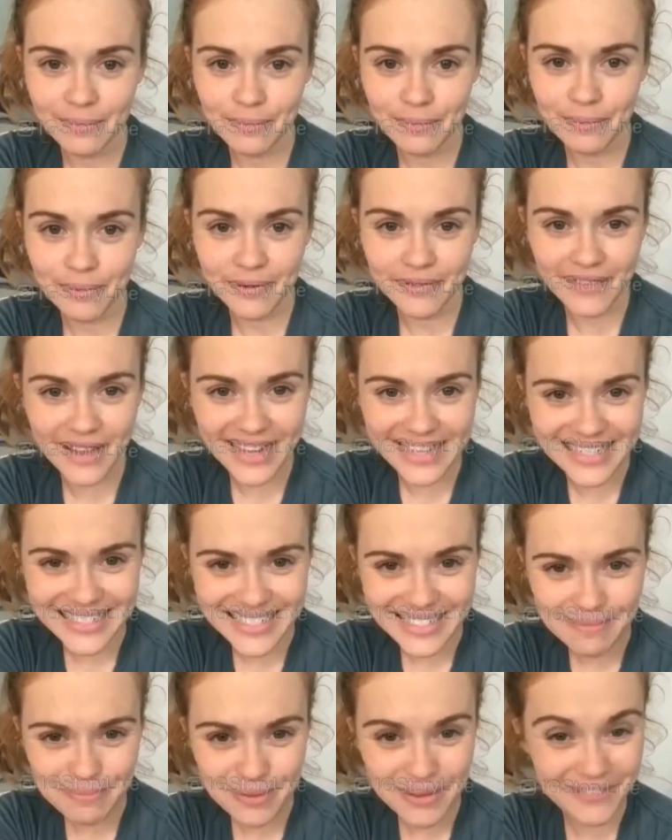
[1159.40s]

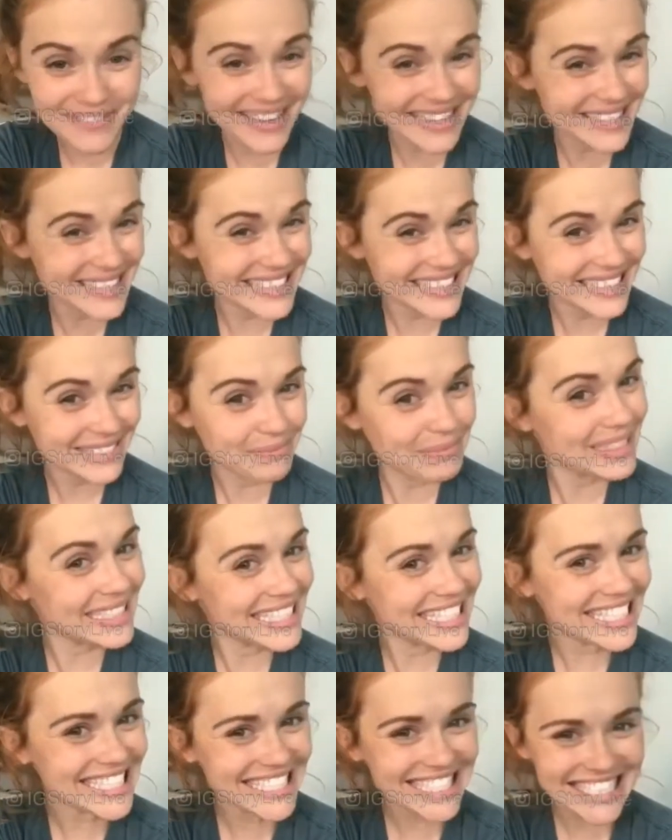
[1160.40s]
Privet,
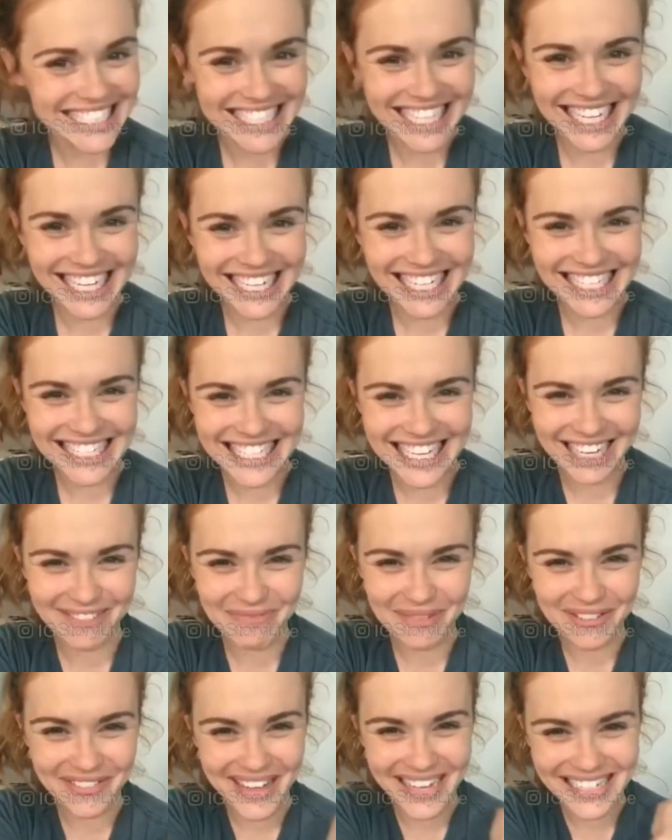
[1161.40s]
please. Is that
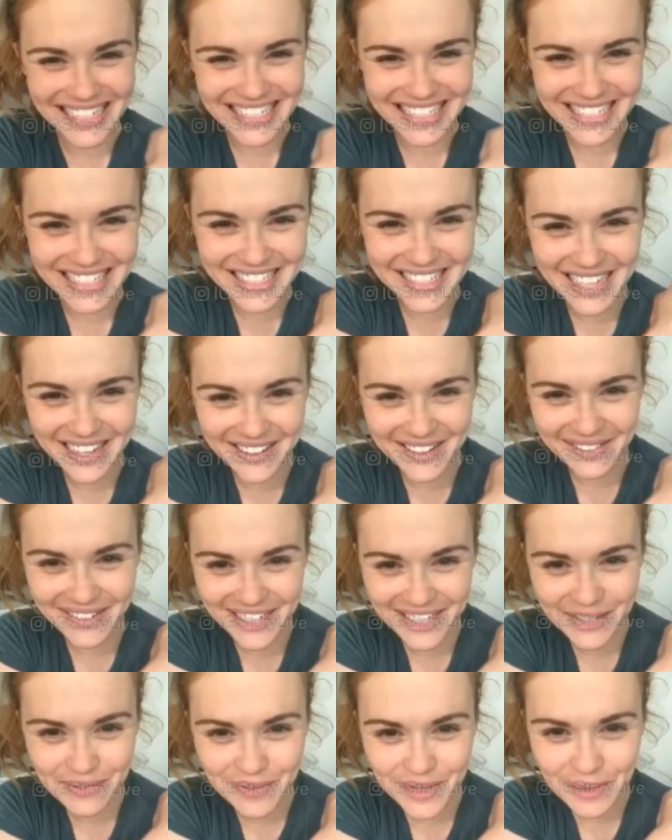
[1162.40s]
privet? Is that the
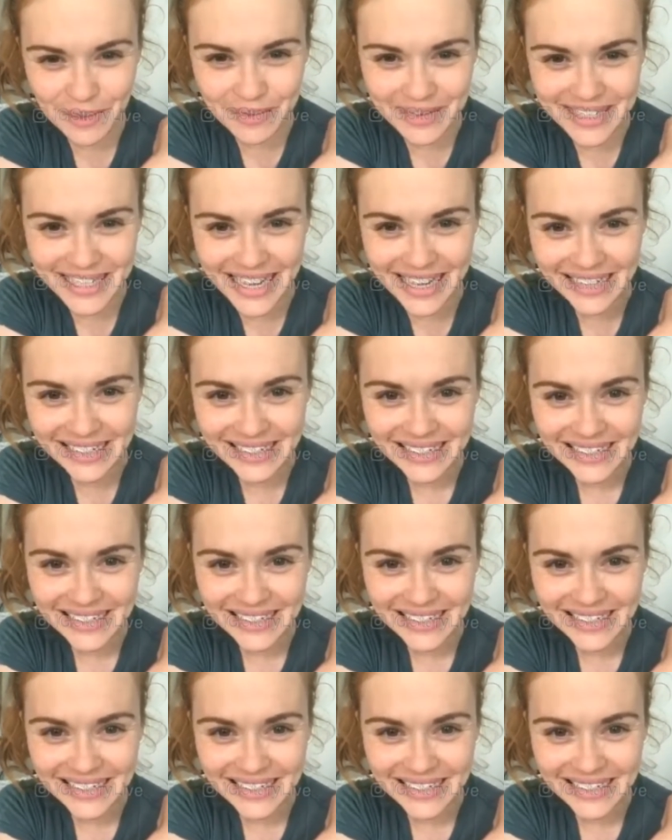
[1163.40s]
Russian word you want me to say?